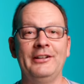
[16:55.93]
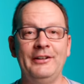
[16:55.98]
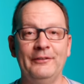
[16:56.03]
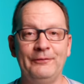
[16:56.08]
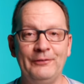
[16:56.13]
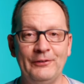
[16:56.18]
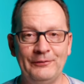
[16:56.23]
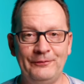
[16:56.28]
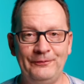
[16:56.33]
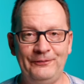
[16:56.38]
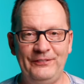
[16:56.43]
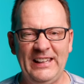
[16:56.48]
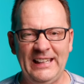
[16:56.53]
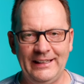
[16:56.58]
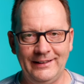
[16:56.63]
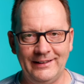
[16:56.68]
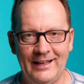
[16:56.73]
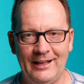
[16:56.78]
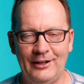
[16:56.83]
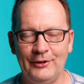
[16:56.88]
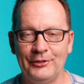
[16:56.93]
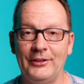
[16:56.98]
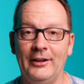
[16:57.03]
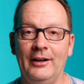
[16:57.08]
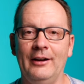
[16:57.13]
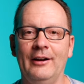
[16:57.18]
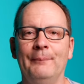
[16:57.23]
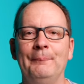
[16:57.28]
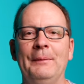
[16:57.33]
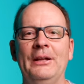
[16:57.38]
of different feet out
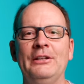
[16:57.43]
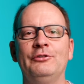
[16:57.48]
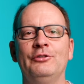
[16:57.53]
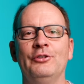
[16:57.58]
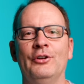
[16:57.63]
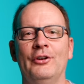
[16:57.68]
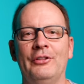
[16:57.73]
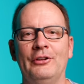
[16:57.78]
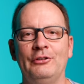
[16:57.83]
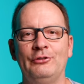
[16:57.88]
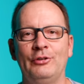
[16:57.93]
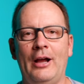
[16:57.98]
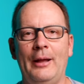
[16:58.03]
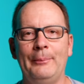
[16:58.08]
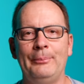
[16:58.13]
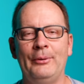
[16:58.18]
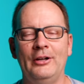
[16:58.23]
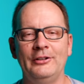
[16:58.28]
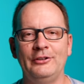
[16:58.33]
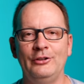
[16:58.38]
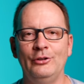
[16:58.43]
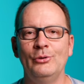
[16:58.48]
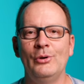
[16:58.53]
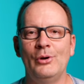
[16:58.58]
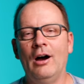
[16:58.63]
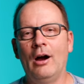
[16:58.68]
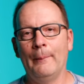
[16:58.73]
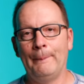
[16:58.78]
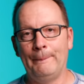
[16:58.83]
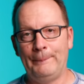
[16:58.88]
there. Make sure the tripod you
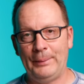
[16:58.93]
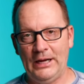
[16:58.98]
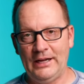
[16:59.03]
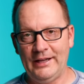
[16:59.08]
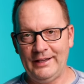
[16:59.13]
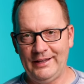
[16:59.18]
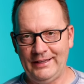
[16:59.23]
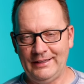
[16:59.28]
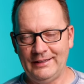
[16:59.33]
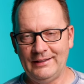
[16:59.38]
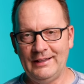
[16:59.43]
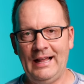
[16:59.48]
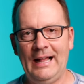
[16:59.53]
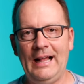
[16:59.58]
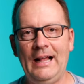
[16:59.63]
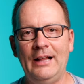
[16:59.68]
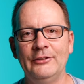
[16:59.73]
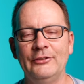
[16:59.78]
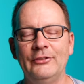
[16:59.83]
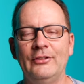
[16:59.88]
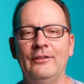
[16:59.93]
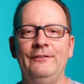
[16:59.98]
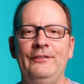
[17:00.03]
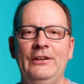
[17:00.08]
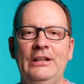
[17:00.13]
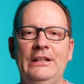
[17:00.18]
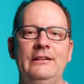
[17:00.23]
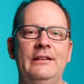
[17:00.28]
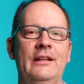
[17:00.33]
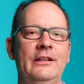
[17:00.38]
are buying has the
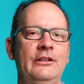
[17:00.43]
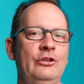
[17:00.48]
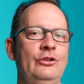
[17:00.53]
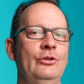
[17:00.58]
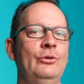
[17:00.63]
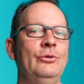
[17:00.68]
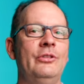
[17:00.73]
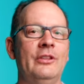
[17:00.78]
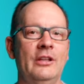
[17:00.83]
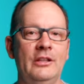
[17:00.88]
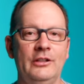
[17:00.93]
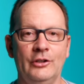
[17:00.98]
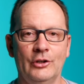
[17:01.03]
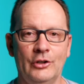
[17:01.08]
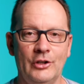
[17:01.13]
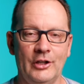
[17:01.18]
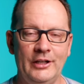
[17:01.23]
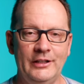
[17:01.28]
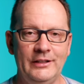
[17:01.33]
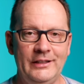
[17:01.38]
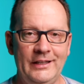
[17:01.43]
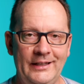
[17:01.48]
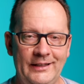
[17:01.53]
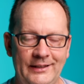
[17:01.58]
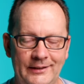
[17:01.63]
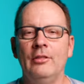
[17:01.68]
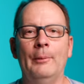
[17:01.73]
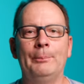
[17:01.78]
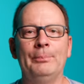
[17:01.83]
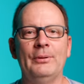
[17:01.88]
feet that you think you're gonna
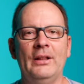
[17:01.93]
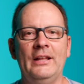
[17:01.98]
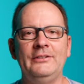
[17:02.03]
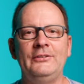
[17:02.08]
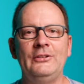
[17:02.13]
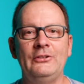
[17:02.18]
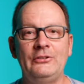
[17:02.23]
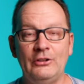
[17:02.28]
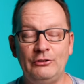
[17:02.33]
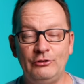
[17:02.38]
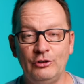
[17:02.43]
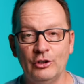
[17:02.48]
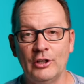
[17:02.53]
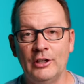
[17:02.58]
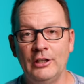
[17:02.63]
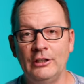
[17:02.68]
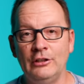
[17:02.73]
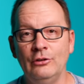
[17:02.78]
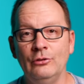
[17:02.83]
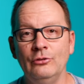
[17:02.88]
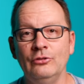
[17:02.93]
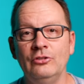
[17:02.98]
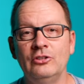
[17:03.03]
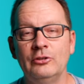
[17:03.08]
need. The places that you're gonna use